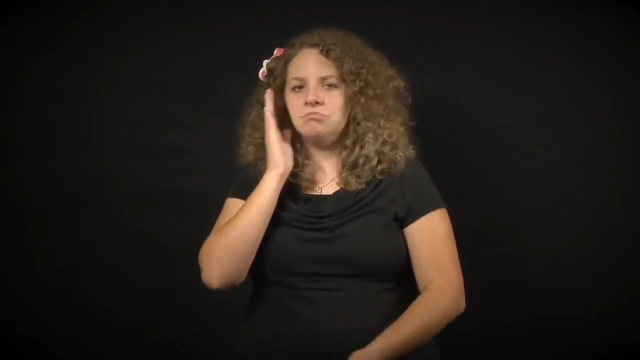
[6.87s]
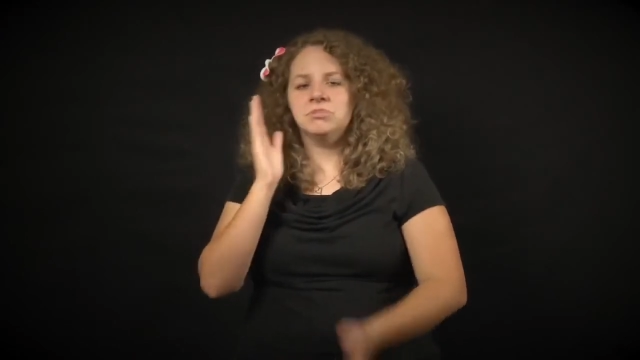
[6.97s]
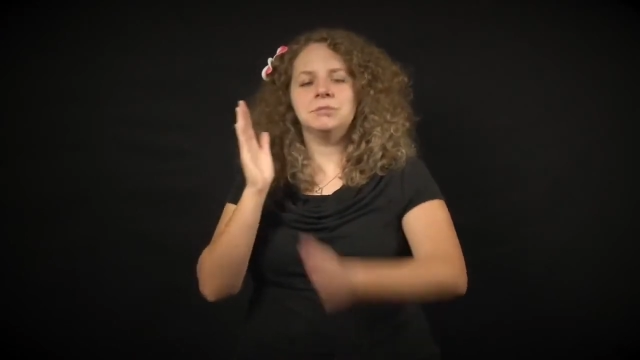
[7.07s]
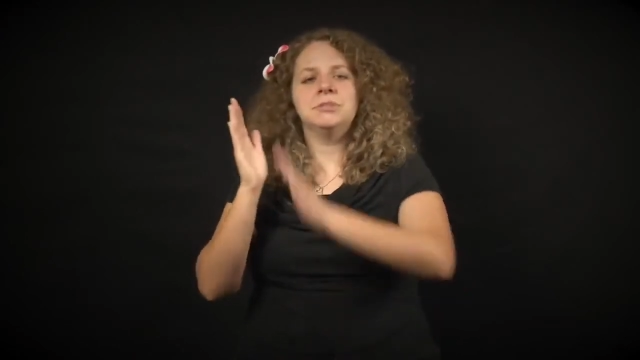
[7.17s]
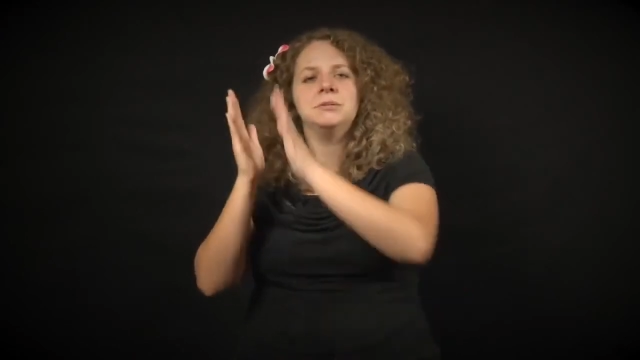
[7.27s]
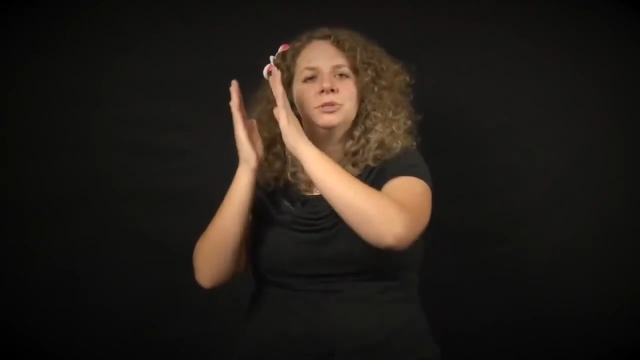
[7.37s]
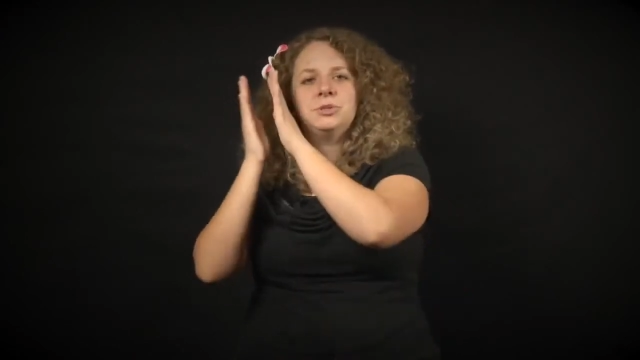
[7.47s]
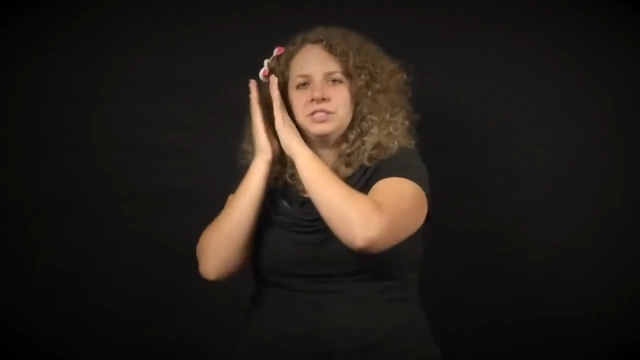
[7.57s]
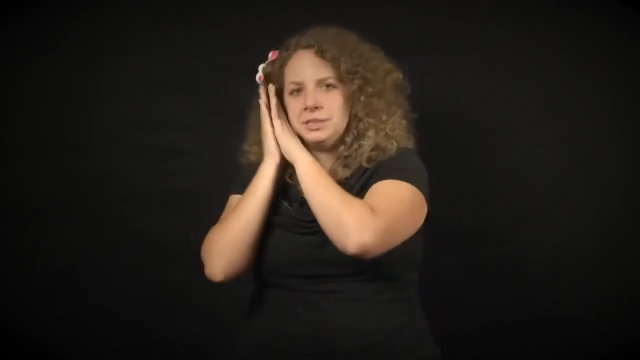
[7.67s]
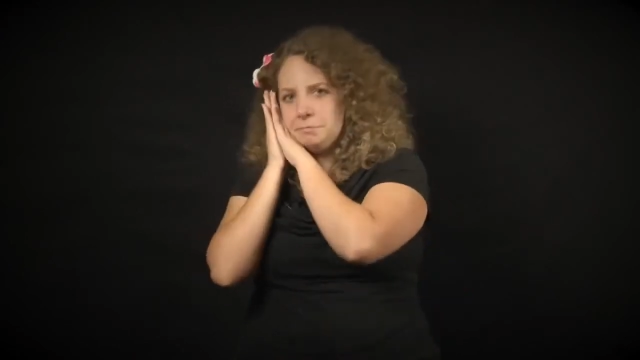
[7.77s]
Sometimes
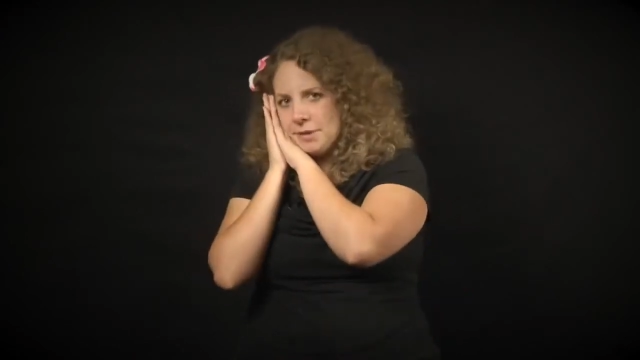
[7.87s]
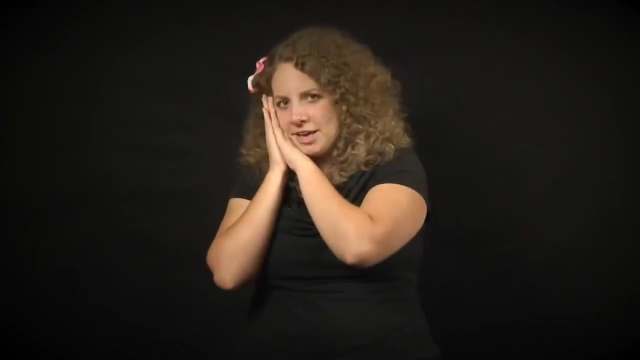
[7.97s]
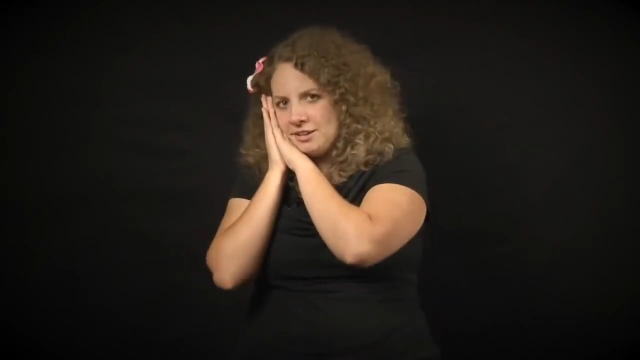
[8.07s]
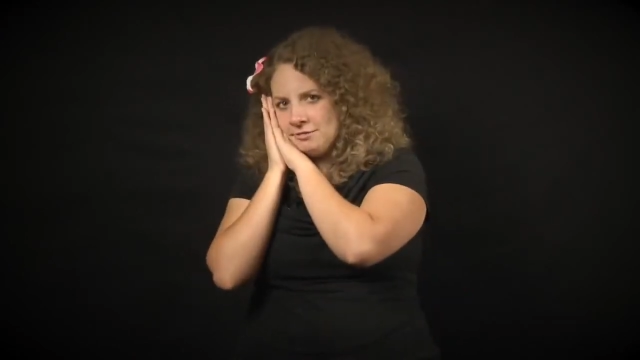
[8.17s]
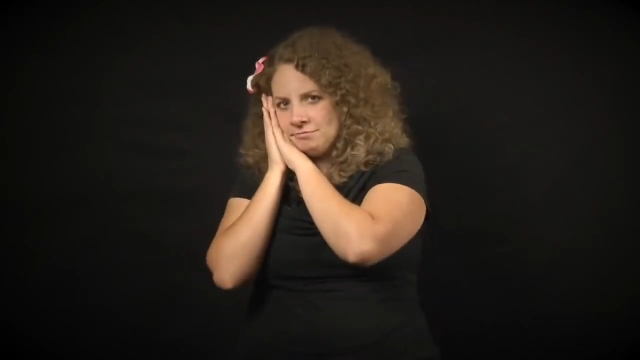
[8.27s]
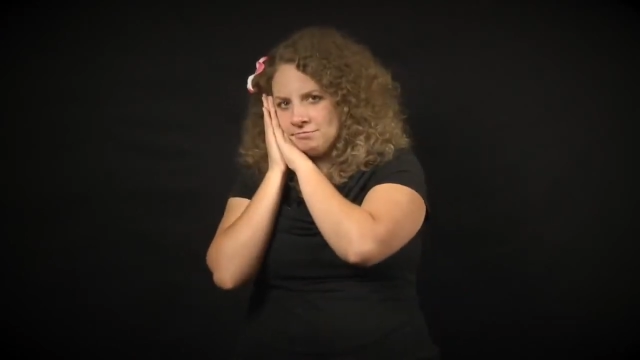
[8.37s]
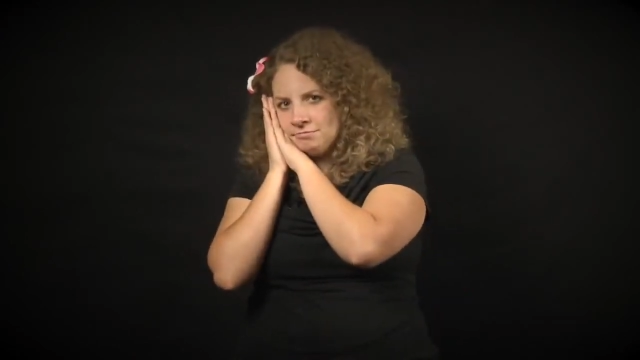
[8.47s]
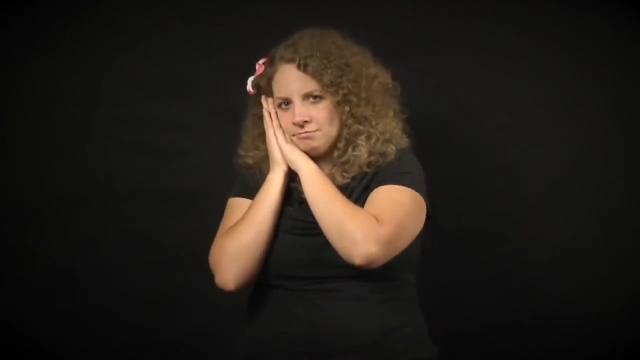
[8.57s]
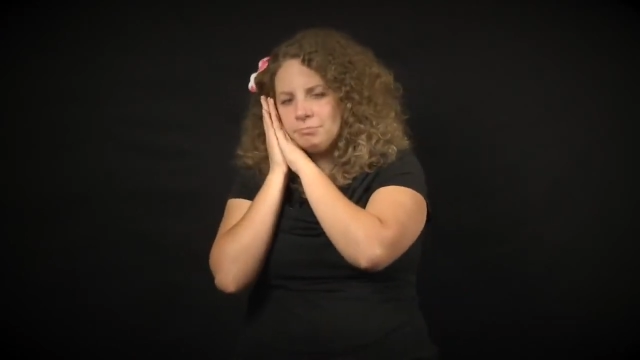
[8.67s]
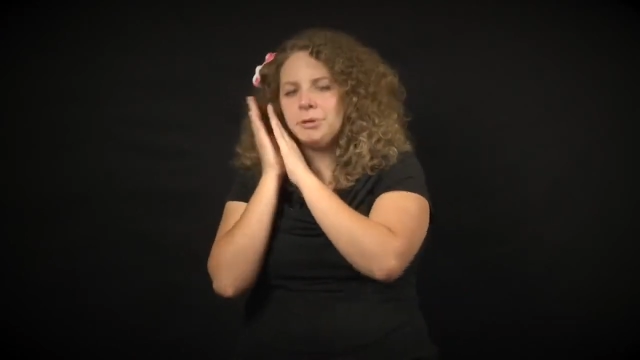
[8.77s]
you'll see bed,
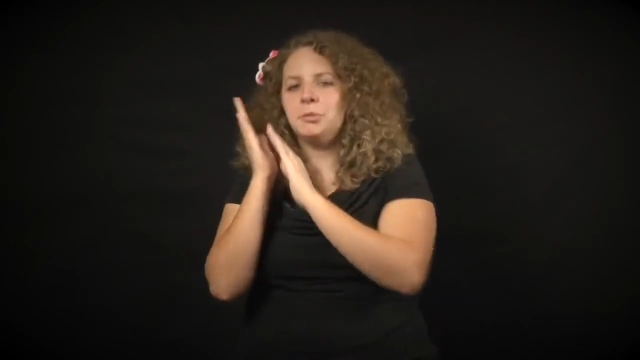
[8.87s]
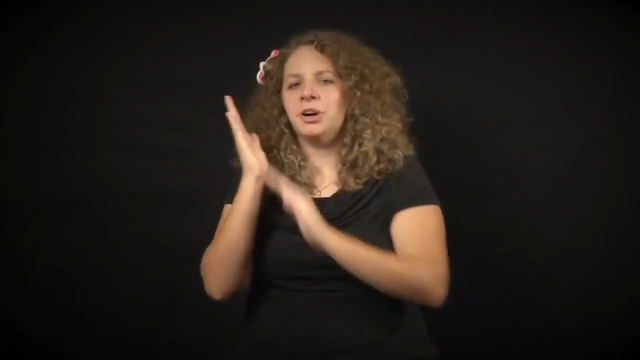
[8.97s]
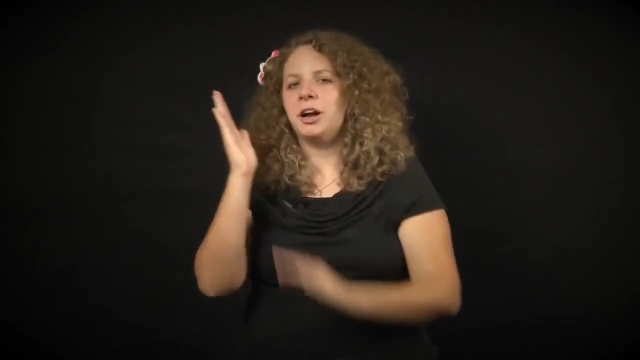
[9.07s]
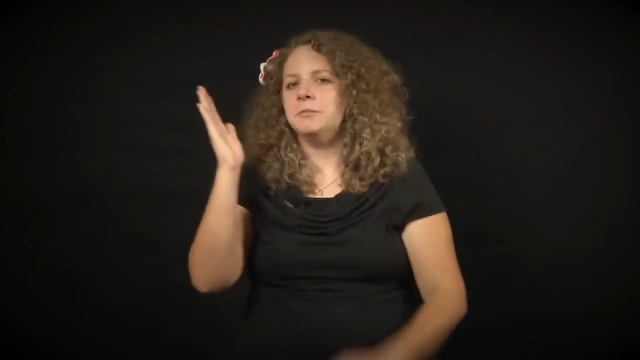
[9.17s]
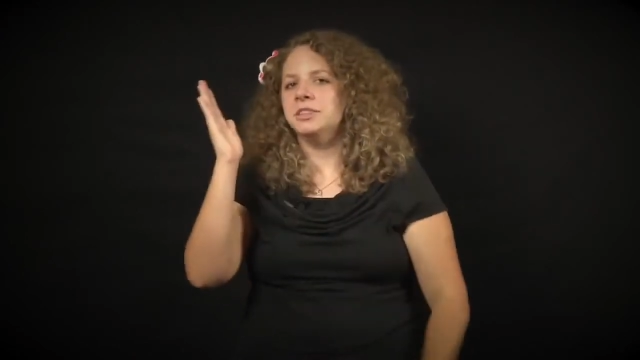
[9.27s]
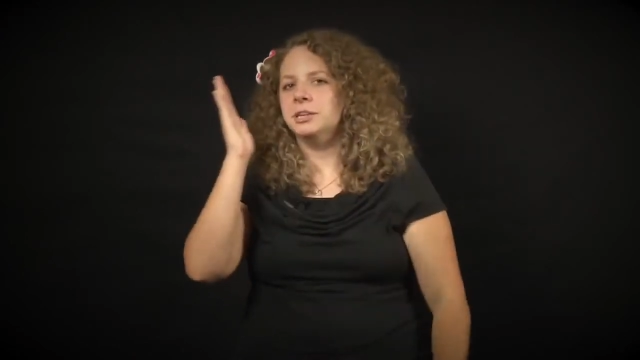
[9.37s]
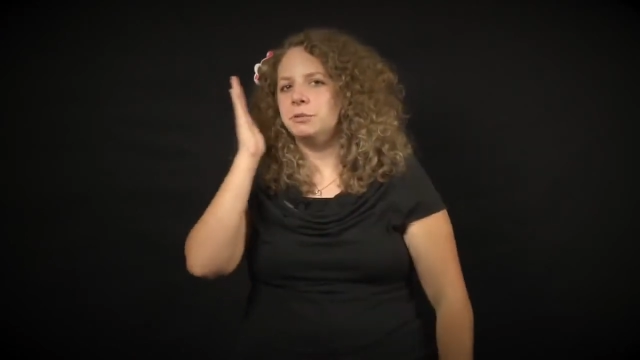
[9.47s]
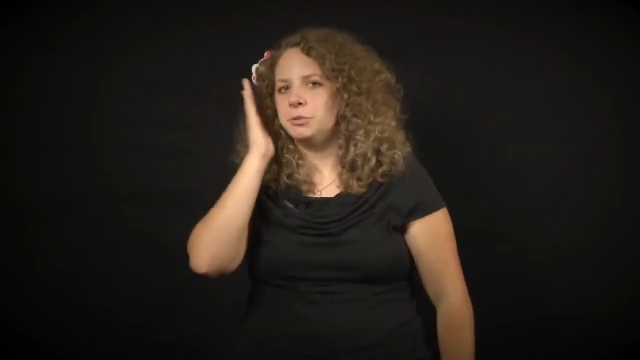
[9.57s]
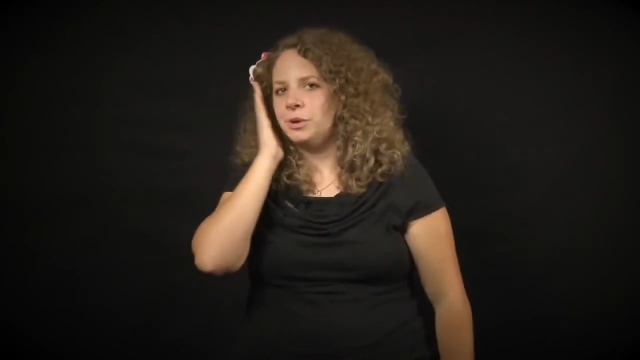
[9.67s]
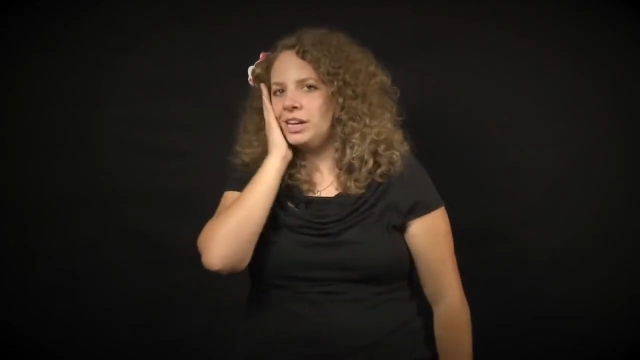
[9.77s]
but more commonly
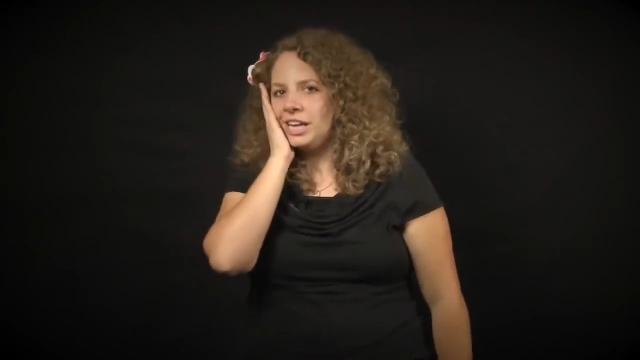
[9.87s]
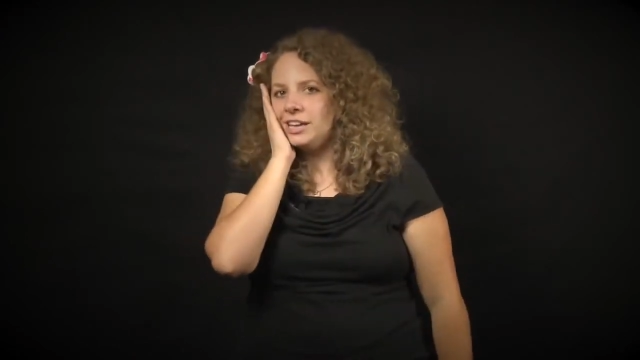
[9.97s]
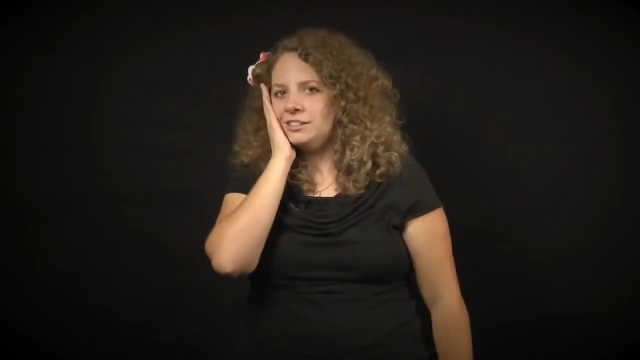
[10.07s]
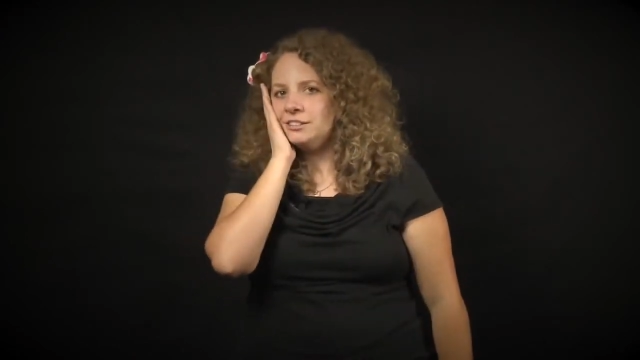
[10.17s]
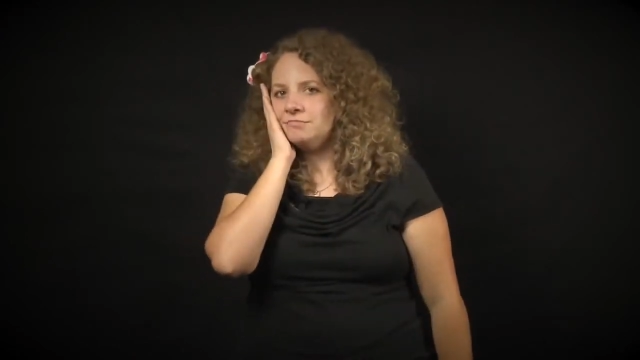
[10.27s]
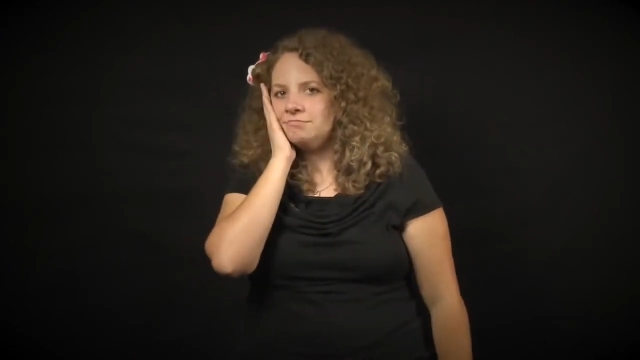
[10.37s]
with one hand.